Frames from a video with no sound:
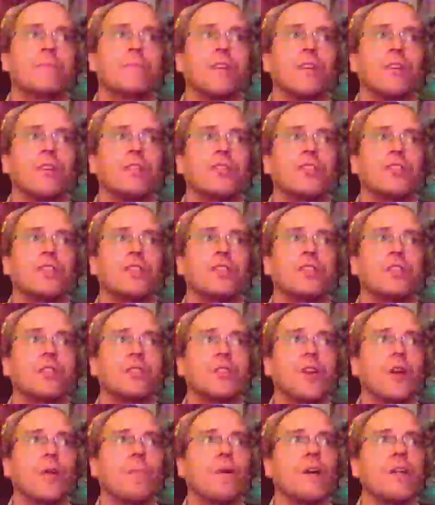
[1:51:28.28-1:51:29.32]
there's just
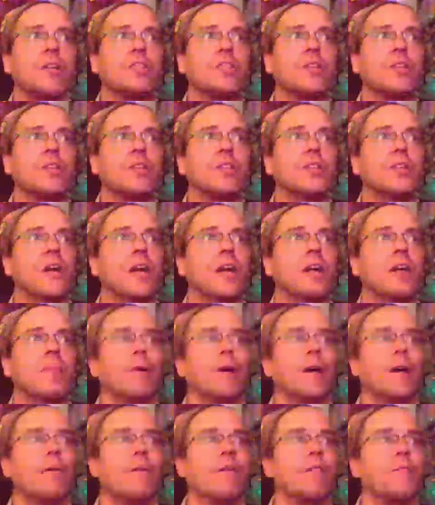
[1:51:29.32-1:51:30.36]
so much you can talk
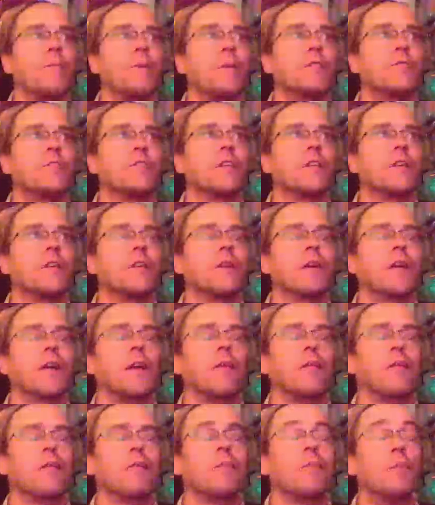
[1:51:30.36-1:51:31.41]
about with music,
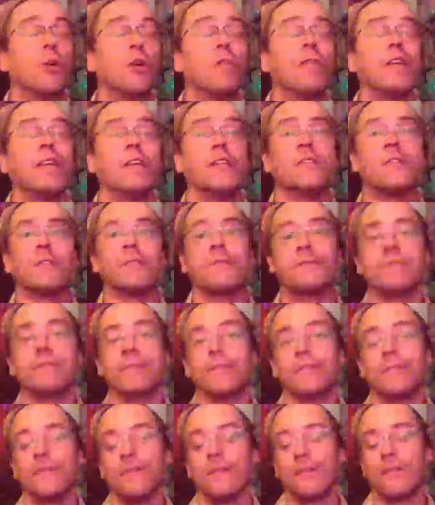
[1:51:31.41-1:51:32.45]
with movies.
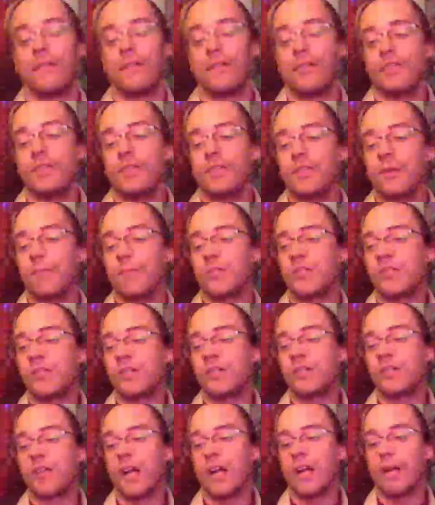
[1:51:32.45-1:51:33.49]
There's so much you
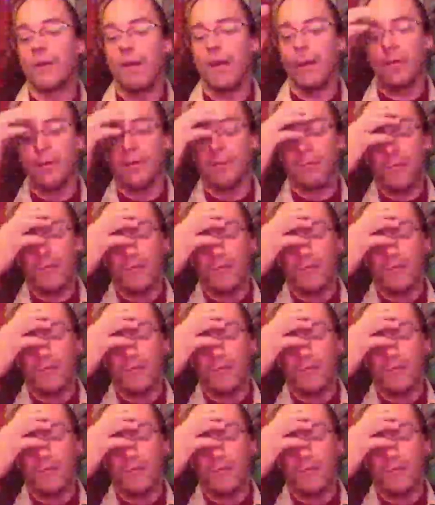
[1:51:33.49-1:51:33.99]
can talk about with